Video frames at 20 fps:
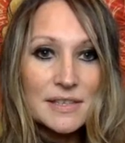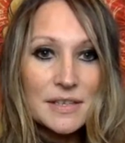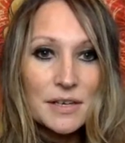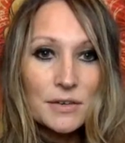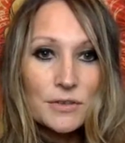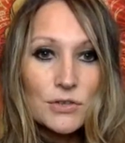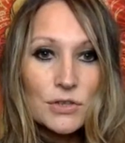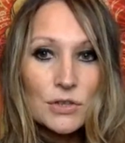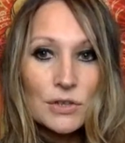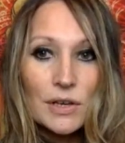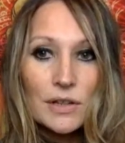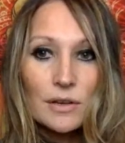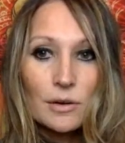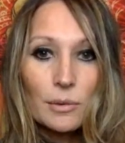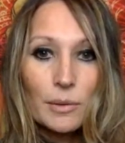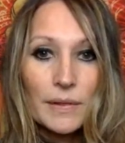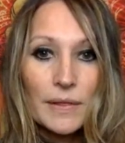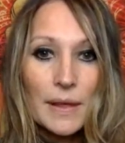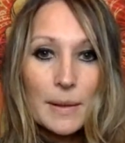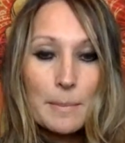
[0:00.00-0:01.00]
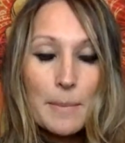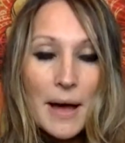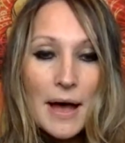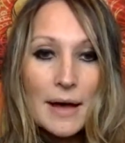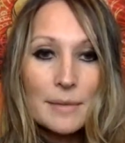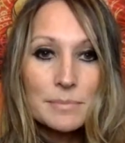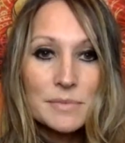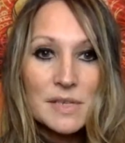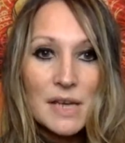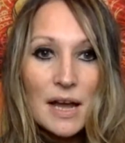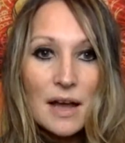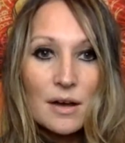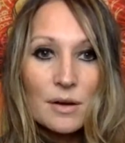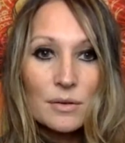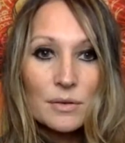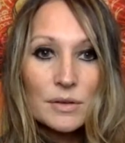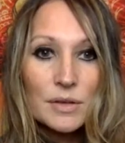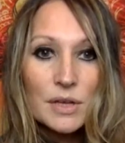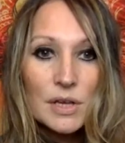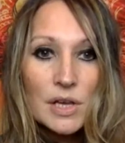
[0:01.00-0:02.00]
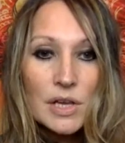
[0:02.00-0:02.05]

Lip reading: Here's your other one that popped out.